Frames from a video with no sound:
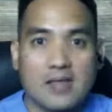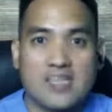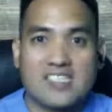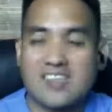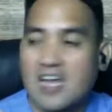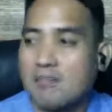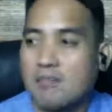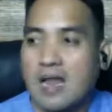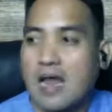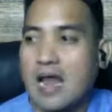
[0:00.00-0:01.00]
It's time
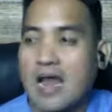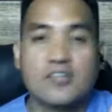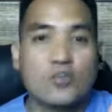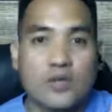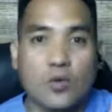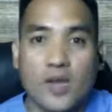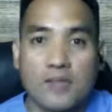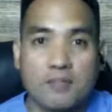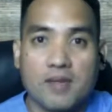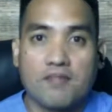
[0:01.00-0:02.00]
I took away
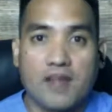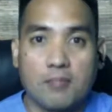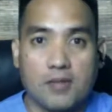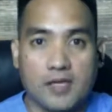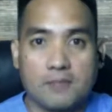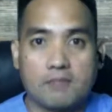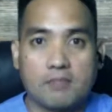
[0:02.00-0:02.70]
from my family.